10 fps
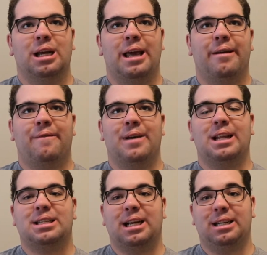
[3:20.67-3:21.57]
if
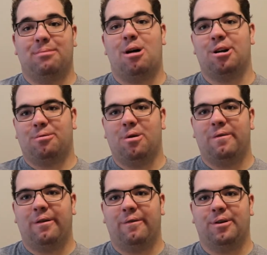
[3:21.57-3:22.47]
it's like the Modern
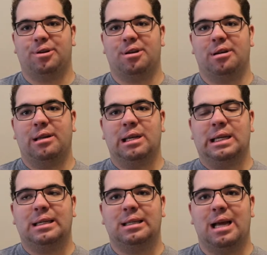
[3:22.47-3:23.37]
Warfare version,
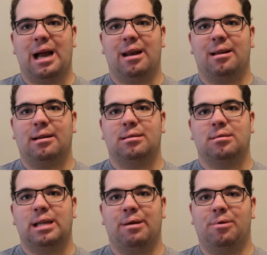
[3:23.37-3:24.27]
then
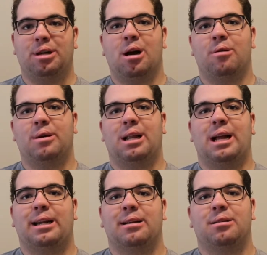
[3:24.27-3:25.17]
it would go at
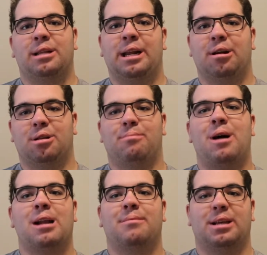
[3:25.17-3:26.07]
like near the
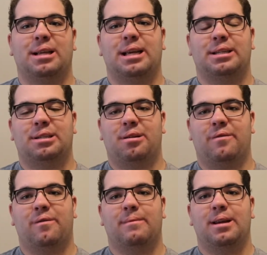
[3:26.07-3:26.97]
bottom of the list
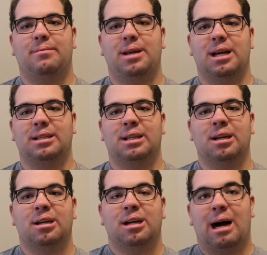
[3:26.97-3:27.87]
for me, because
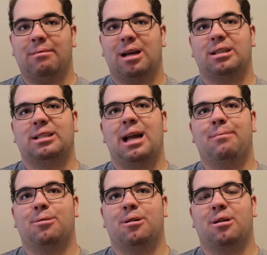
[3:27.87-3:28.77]
I'm not a
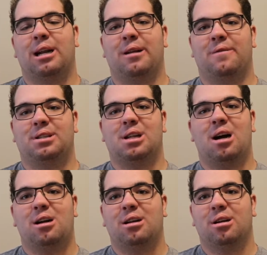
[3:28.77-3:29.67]
sniper, and if it's
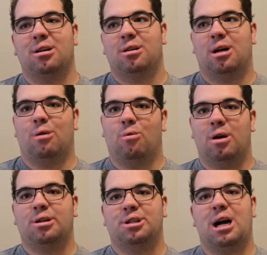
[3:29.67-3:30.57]
not a
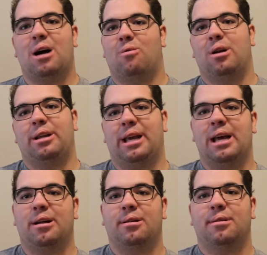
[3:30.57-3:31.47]
1-shot,
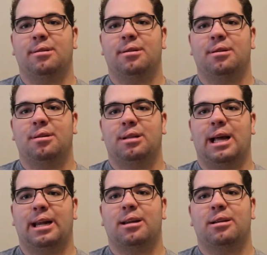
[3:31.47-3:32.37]
1-kill,
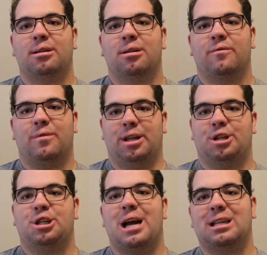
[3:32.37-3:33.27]
like from the
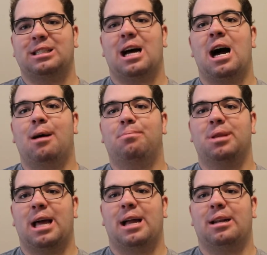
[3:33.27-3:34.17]
chest up,
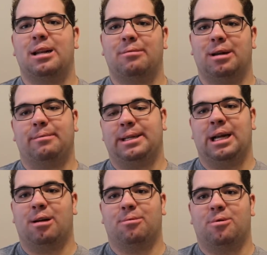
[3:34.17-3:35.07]
then I'm gonna be
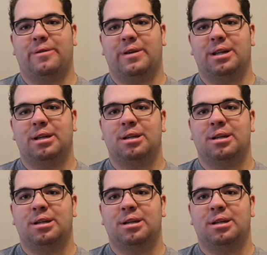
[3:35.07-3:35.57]
terrible with it.